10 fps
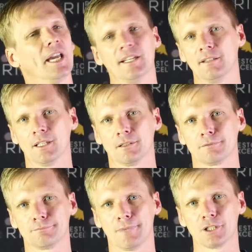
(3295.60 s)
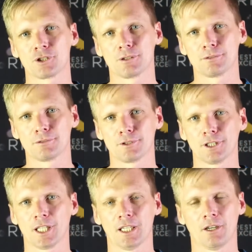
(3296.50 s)
anything much.
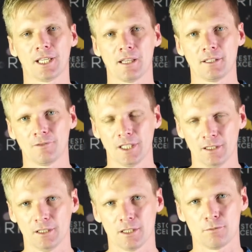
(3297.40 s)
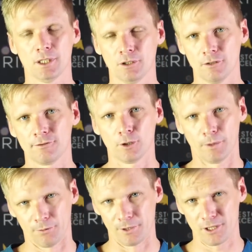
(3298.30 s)
Okay, I can't think of anything that it's really good for
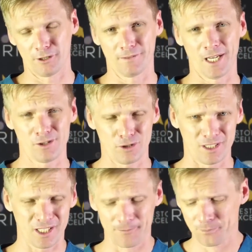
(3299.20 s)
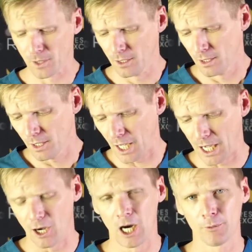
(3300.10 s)
with restorative dentistry. So
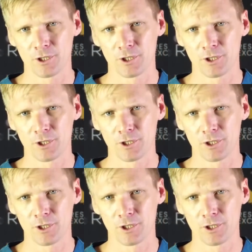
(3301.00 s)
I